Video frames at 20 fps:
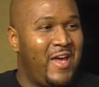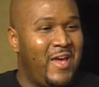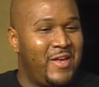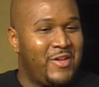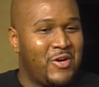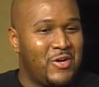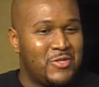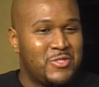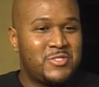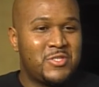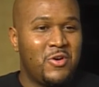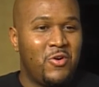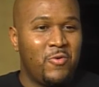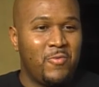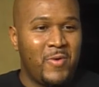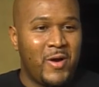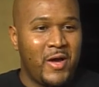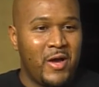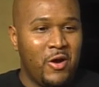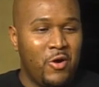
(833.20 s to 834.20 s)
And
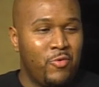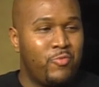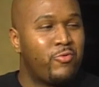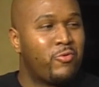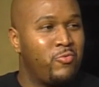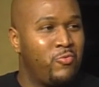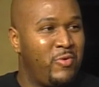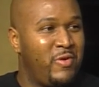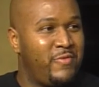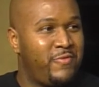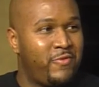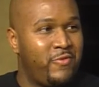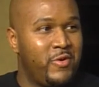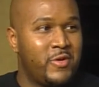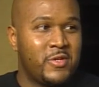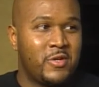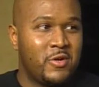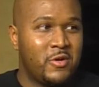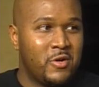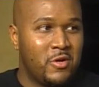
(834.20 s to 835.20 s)
also by Oprah
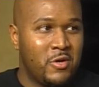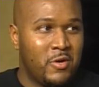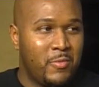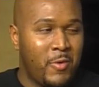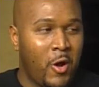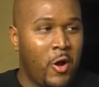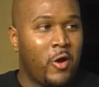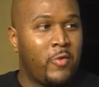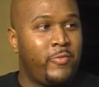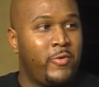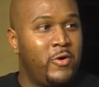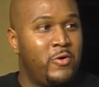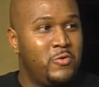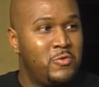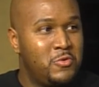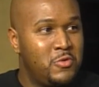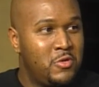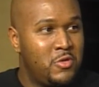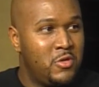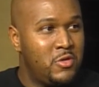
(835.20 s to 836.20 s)
Winfrey and her
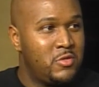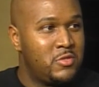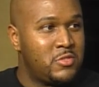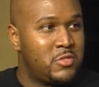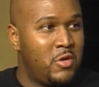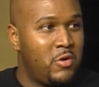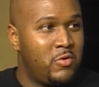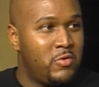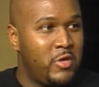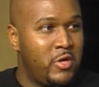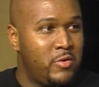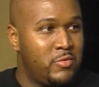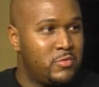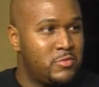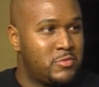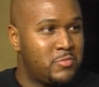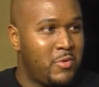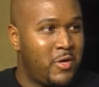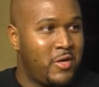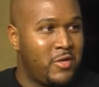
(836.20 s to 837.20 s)
Harpo. So that
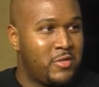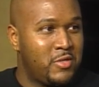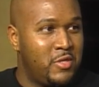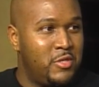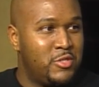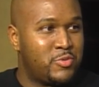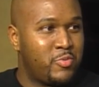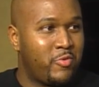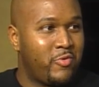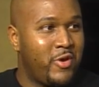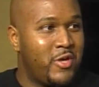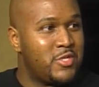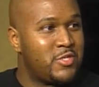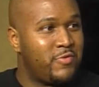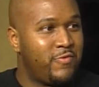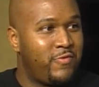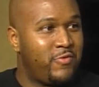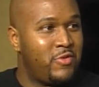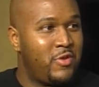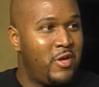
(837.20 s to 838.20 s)
was my
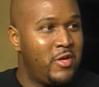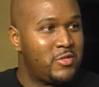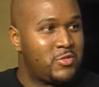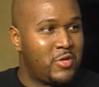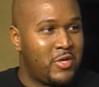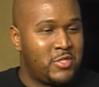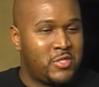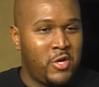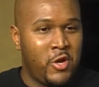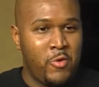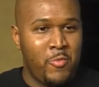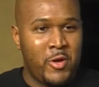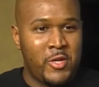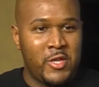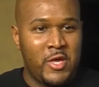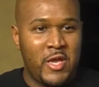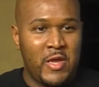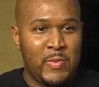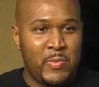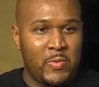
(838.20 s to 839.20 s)
inspiration for that. So I turned my
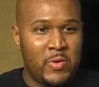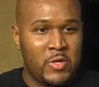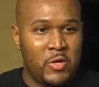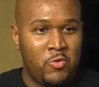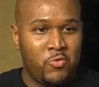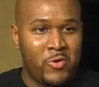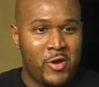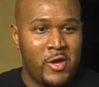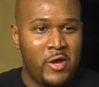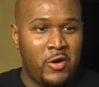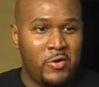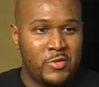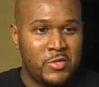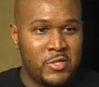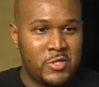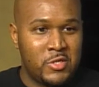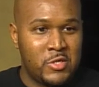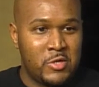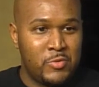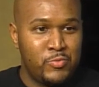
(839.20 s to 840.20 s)
name around
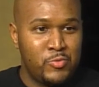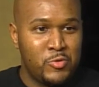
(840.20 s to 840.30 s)
and